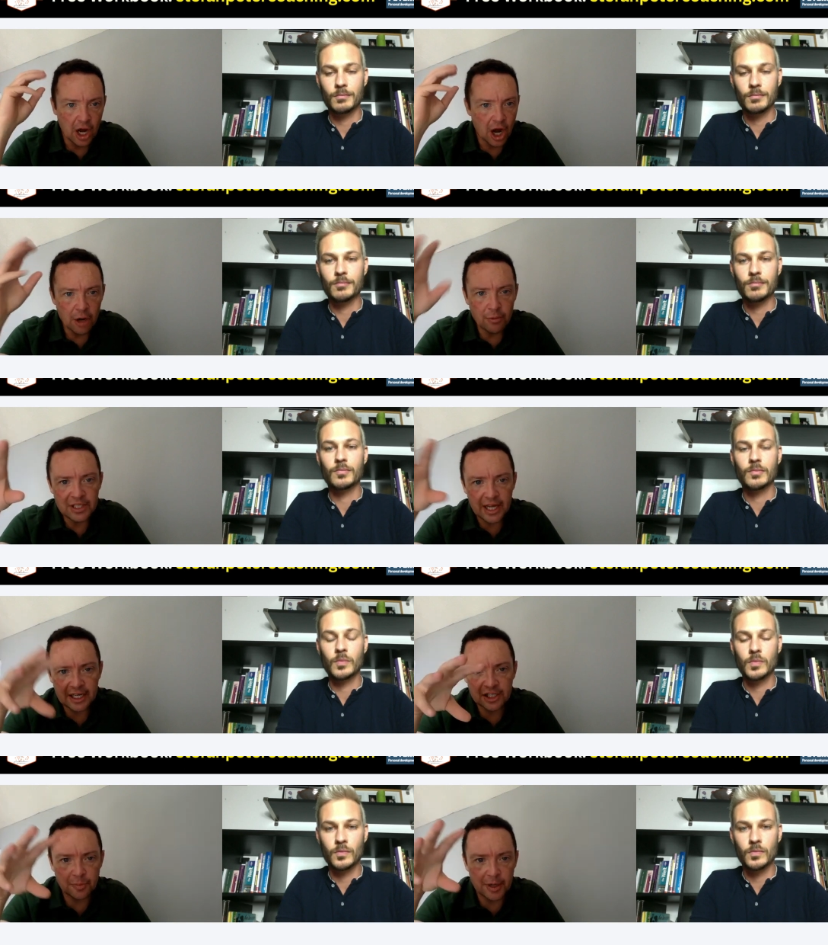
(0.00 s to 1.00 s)
Speaker 1: How was that
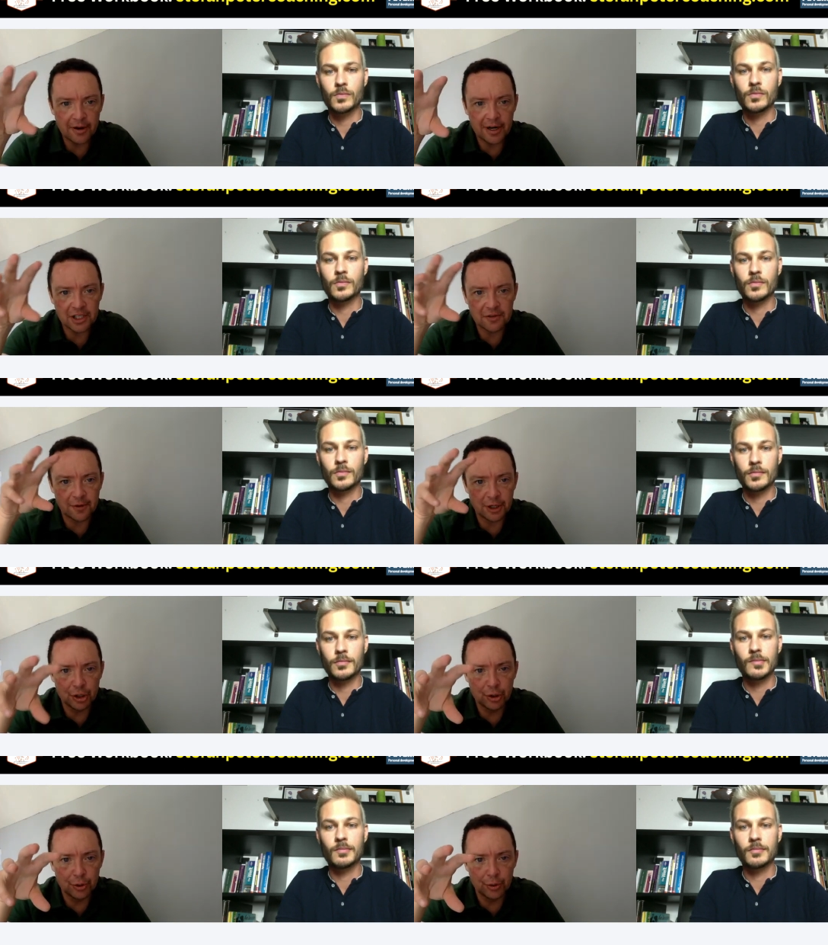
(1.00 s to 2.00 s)
experience for
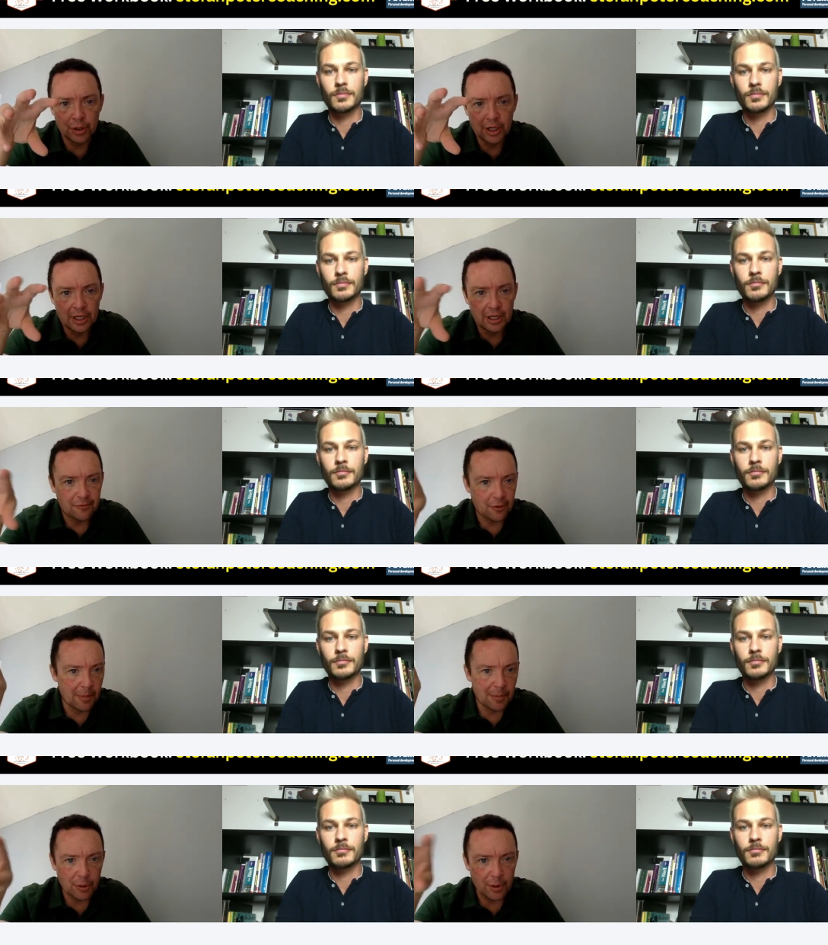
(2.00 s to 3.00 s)
you from
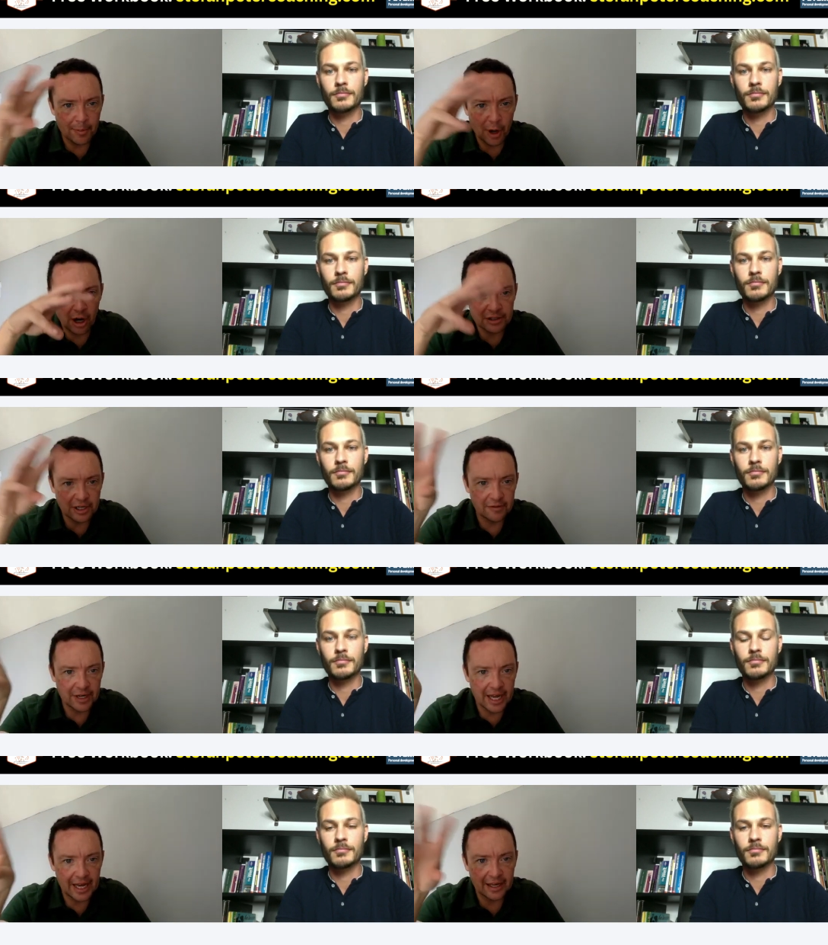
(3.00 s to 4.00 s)
both the positive
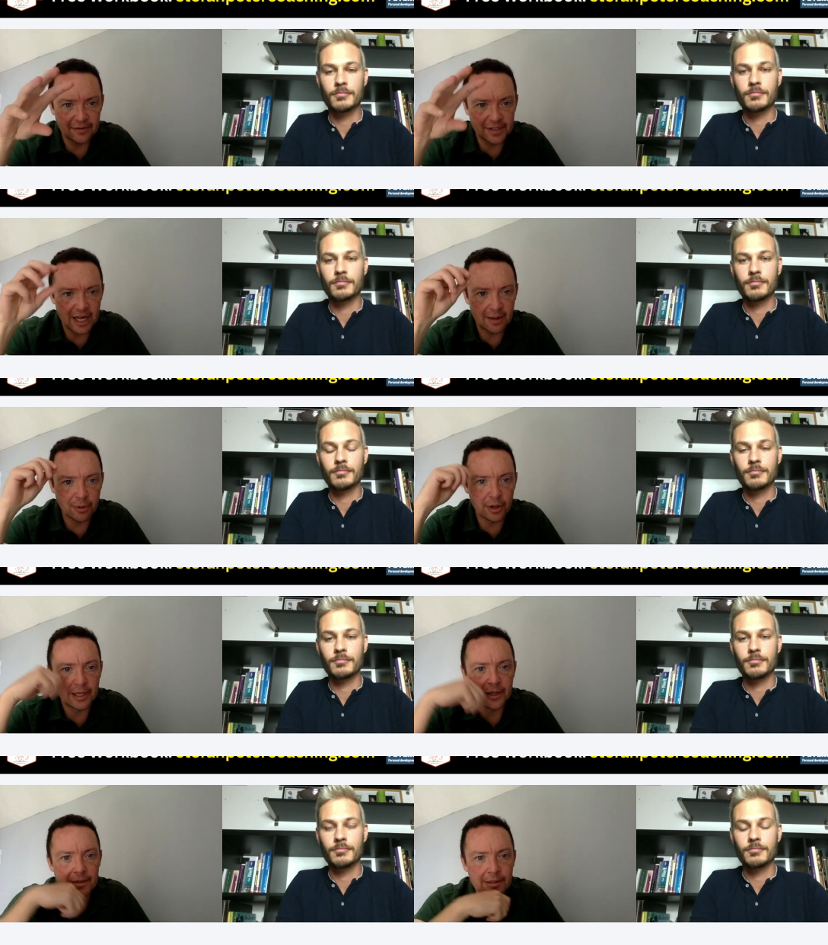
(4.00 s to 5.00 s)
and negative
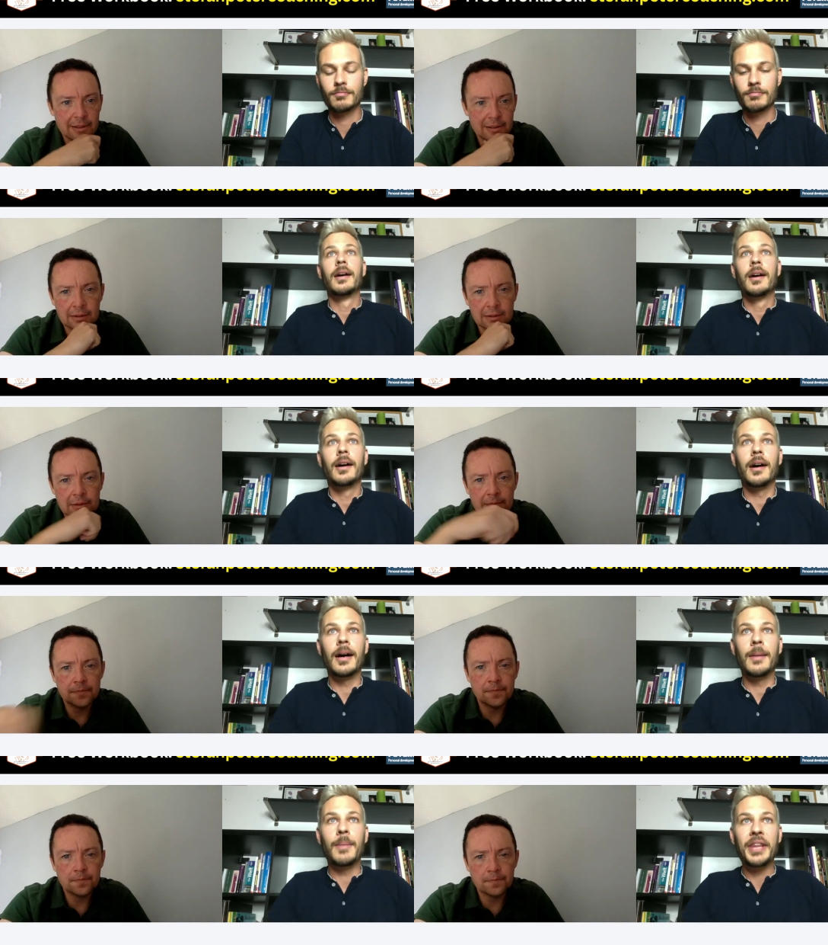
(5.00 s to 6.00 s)
standpoint?
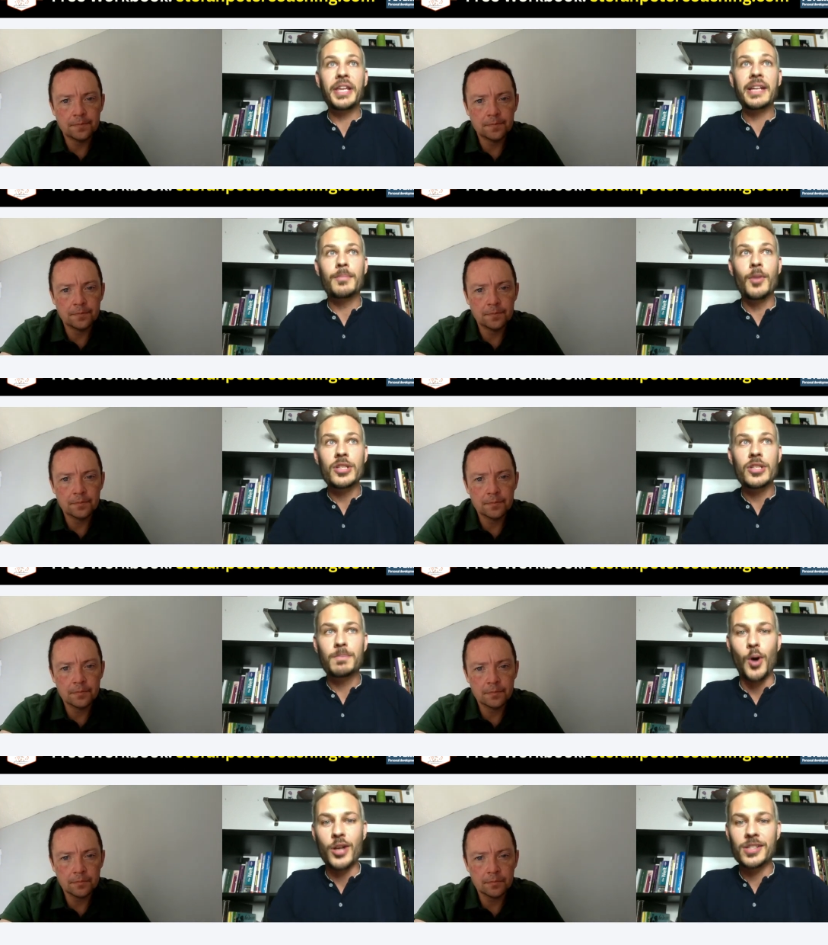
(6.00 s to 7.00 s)
Speaker 2: Um, I think the most
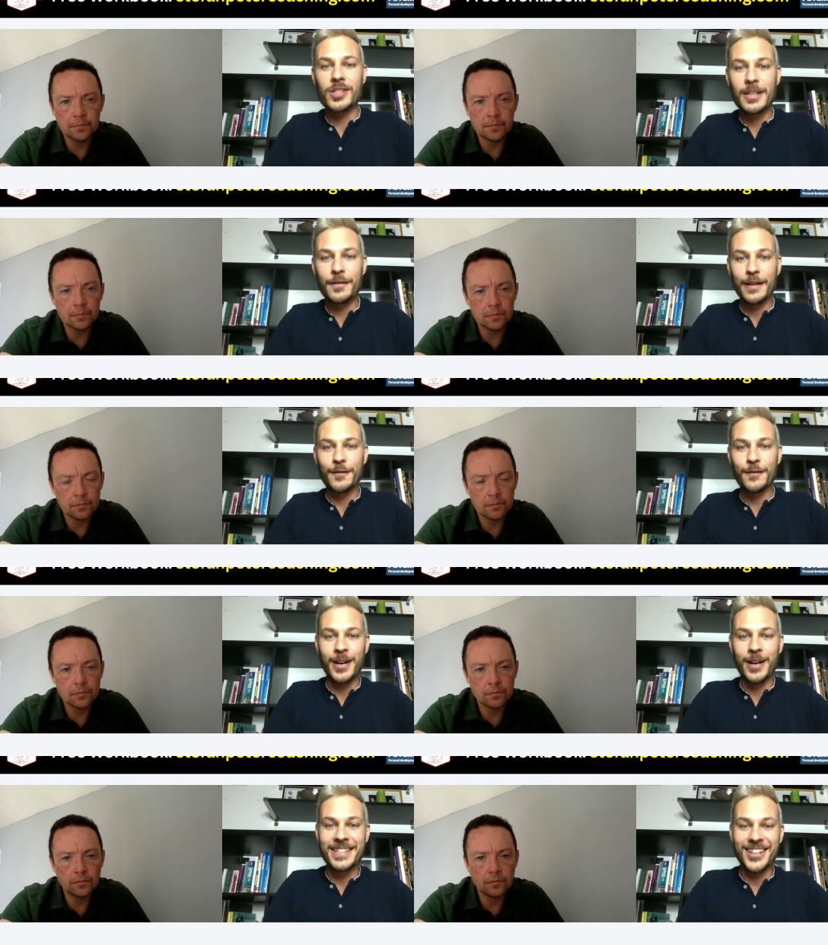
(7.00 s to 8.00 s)
positive
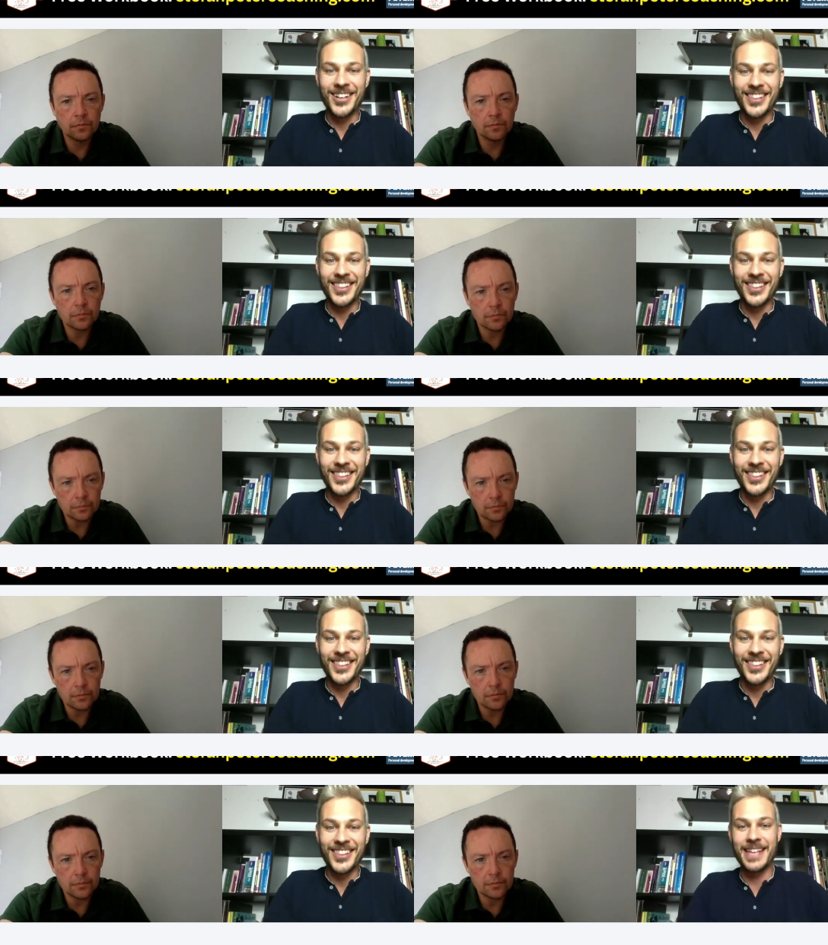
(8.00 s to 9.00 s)
influence on on
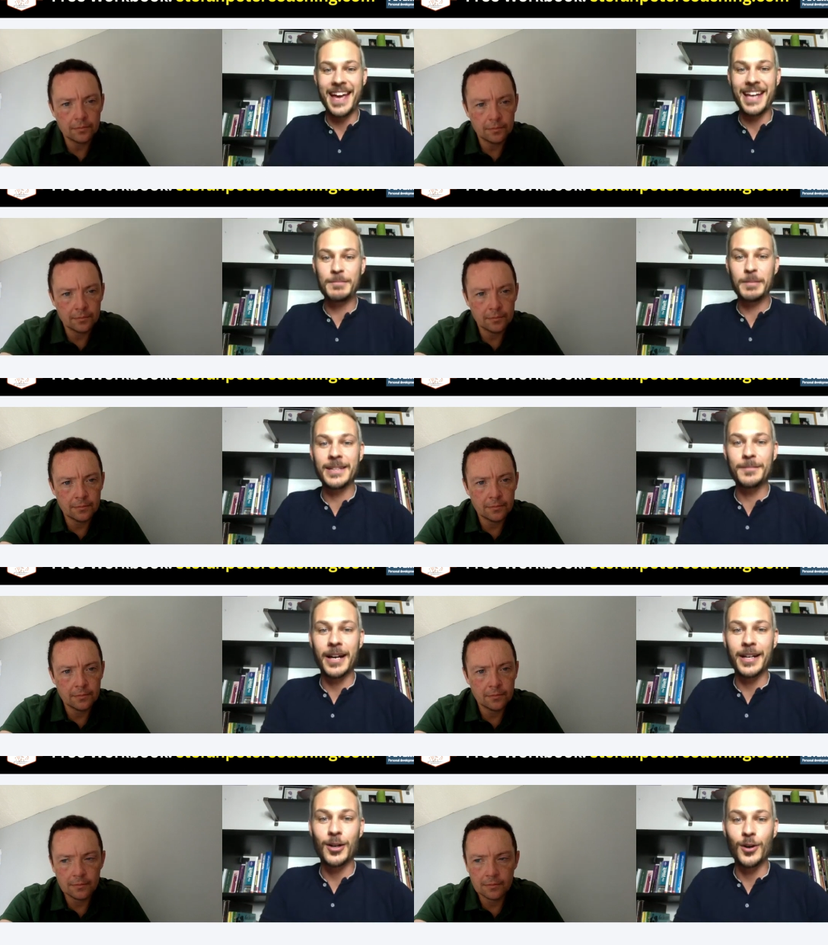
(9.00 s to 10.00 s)
my dad being my
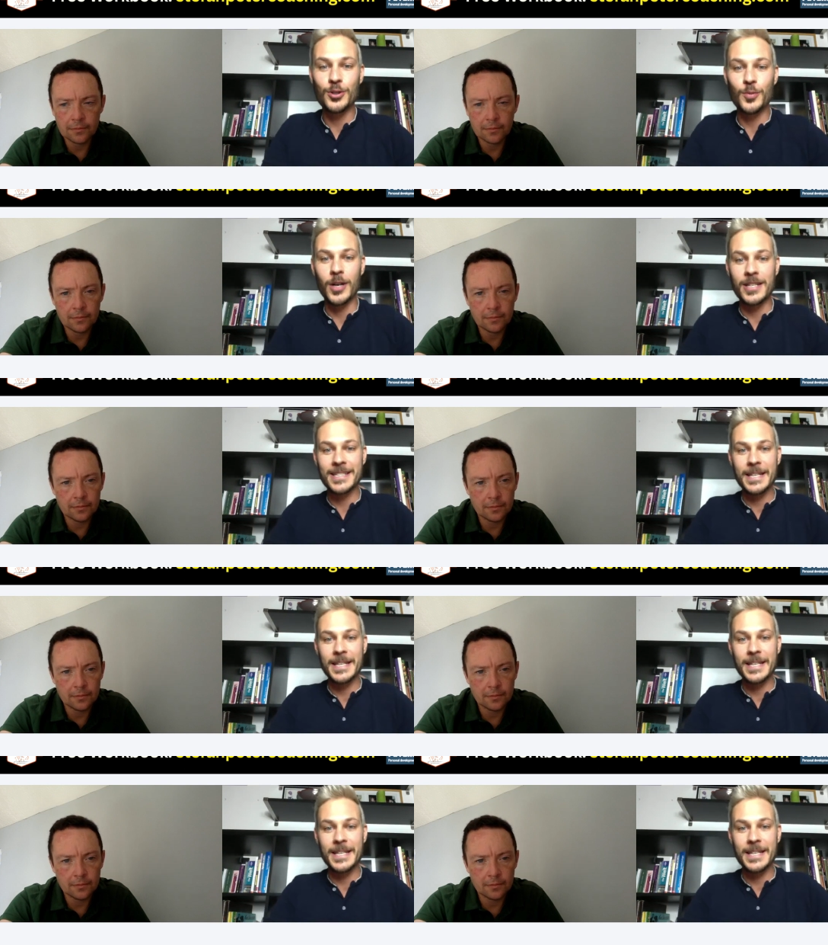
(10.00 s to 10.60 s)
coach was